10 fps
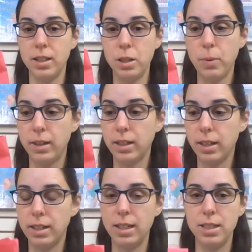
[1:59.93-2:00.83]
you want to
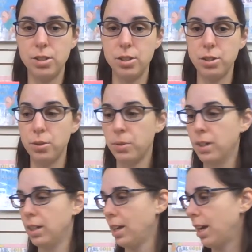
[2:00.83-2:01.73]
cut it into,
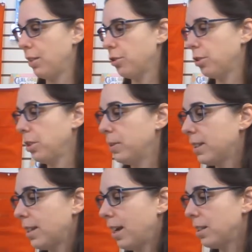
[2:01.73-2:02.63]
I'll show you what
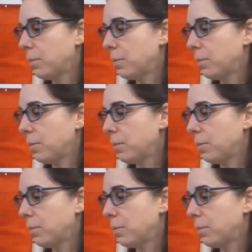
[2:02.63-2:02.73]
size,